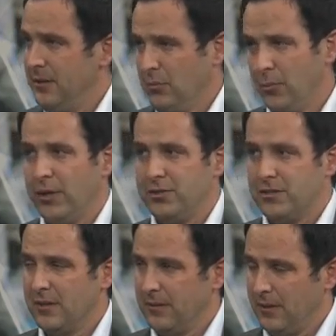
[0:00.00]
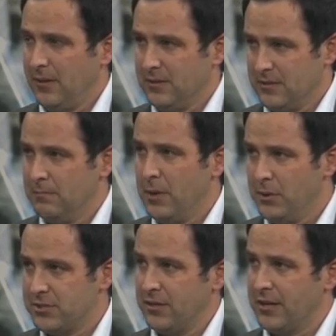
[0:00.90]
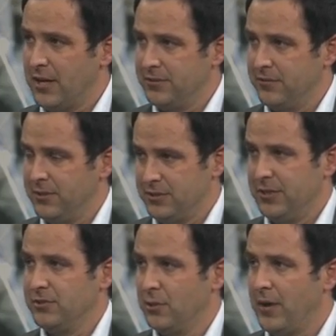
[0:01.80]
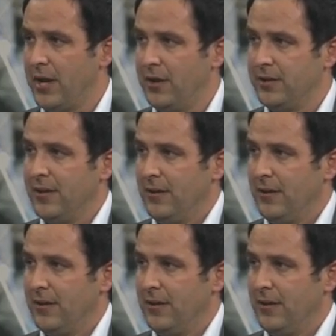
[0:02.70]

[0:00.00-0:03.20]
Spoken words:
which is most of the controversy is around,